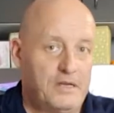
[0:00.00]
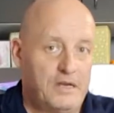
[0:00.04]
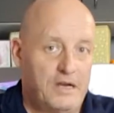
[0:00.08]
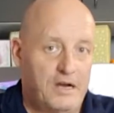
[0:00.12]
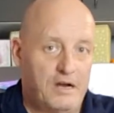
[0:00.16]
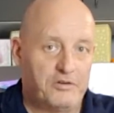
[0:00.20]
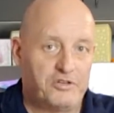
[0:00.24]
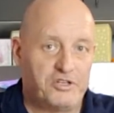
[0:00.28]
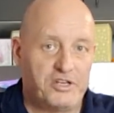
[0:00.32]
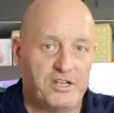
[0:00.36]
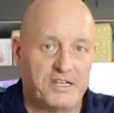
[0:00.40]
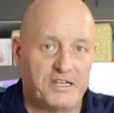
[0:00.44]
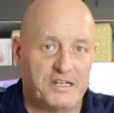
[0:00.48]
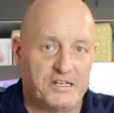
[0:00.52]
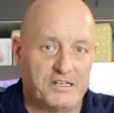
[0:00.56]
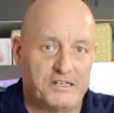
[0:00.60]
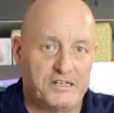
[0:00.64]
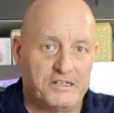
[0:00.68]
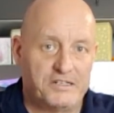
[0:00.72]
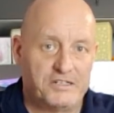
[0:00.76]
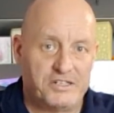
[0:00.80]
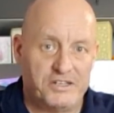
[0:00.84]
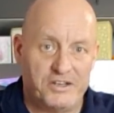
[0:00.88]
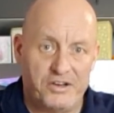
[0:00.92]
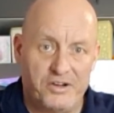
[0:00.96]
I'll check
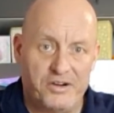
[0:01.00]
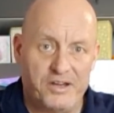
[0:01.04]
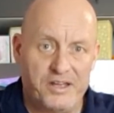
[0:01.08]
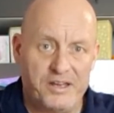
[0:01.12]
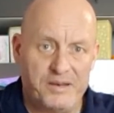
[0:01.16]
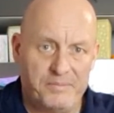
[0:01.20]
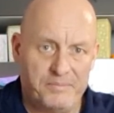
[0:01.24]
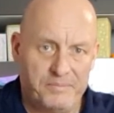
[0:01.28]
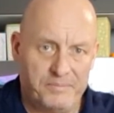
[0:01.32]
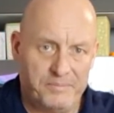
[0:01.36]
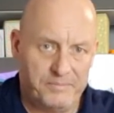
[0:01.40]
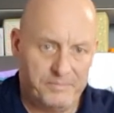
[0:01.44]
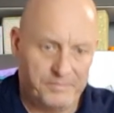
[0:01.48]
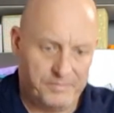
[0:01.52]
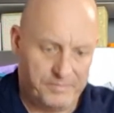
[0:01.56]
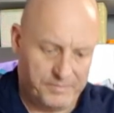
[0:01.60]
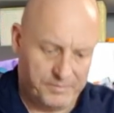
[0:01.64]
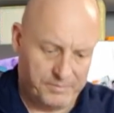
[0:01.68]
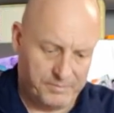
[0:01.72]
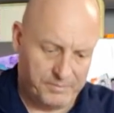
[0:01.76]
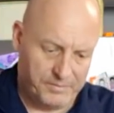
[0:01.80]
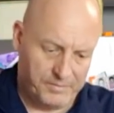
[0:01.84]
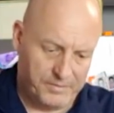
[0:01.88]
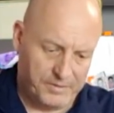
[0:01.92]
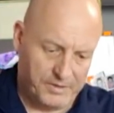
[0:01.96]
it tonight
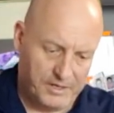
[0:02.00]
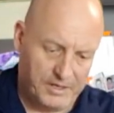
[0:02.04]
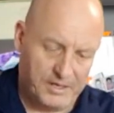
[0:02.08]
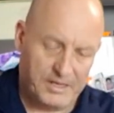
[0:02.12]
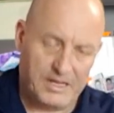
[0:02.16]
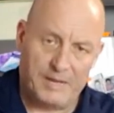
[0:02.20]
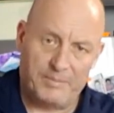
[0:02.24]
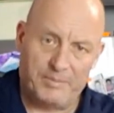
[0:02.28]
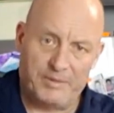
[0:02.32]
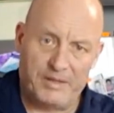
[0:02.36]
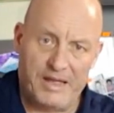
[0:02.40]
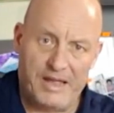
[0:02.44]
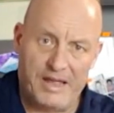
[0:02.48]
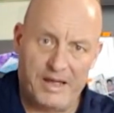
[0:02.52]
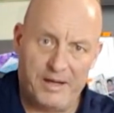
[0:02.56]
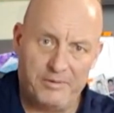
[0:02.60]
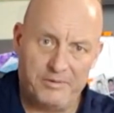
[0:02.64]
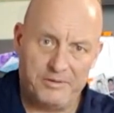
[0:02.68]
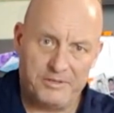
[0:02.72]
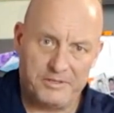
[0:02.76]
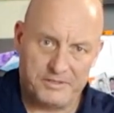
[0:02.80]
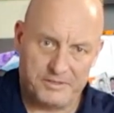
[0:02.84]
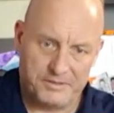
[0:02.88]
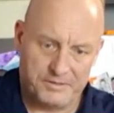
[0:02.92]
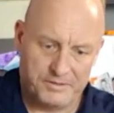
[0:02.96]
in a couple of
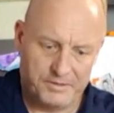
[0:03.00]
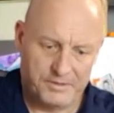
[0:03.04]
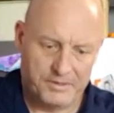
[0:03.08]
hours.